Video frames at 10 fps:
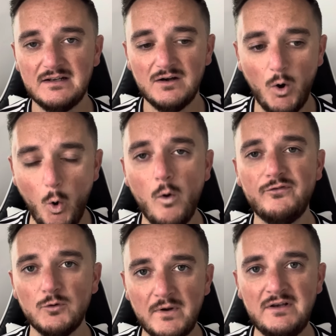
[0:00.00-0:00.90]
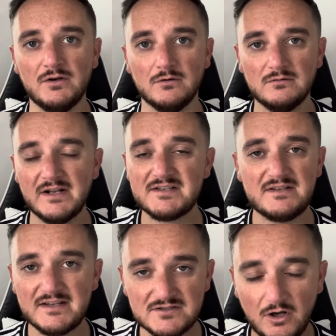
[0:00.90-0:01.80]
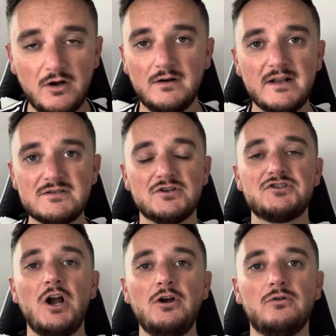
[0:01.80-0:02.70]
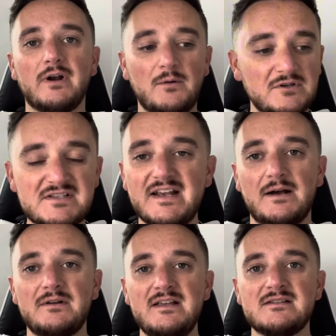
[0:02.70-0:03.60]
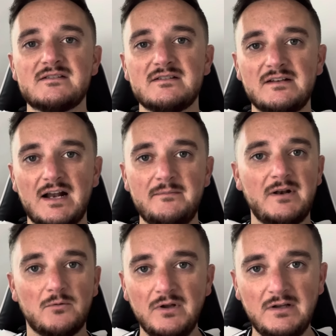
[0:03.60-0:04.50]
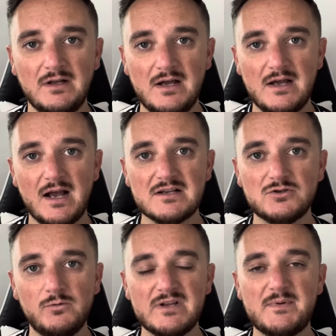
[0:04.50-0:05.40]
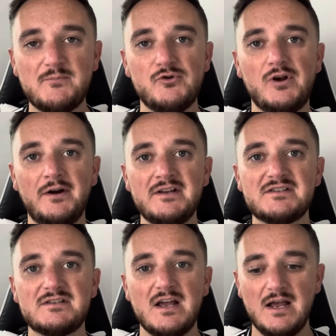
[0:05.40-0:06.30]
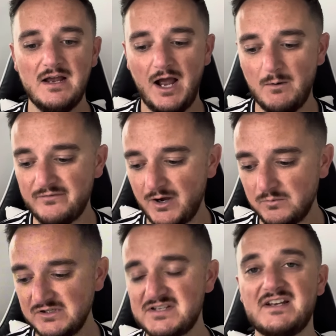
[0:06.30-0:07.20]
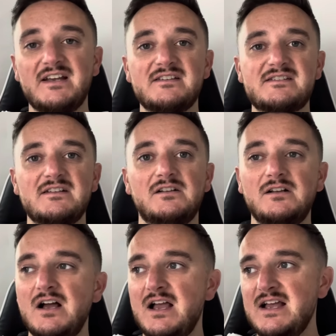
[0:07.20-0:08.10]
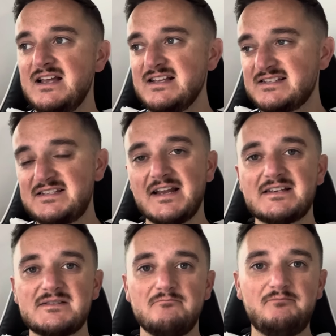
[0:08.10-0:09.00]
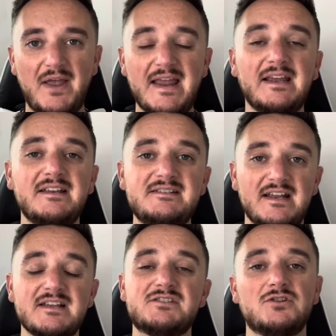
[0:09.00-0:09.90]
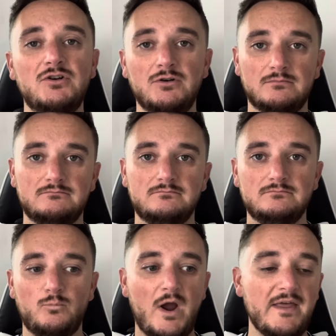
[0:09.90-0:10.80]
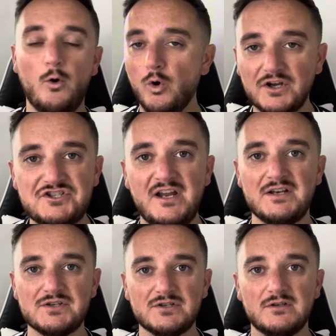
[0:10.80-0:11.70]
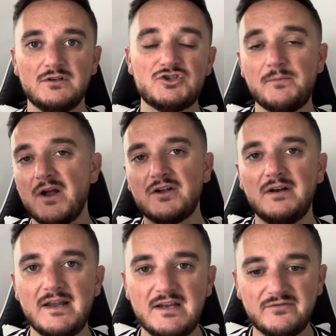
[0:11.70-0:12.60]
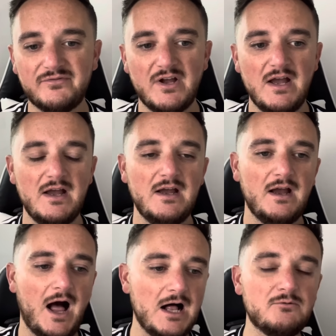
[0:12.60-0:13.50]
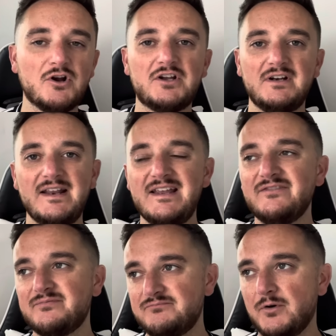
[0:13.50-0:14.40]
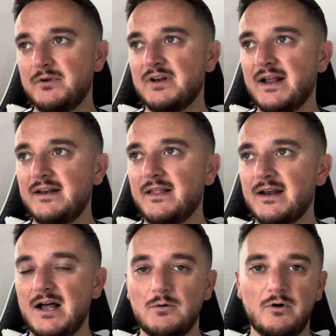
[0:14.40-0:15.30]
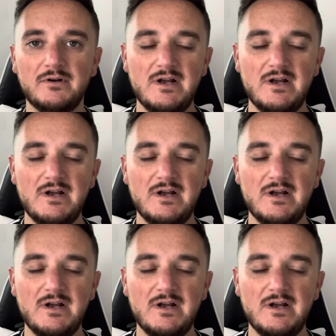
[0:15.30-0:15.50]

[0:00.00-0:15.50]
awful window. Let's not sugarcoat it. I will say it how it is. You know what I mean? I will, as always, be brutally honest. However, I will say there's still 6 big days to go where it all could change. Trippier could leave. Almiron could leave. Probably unlikely, that latter one.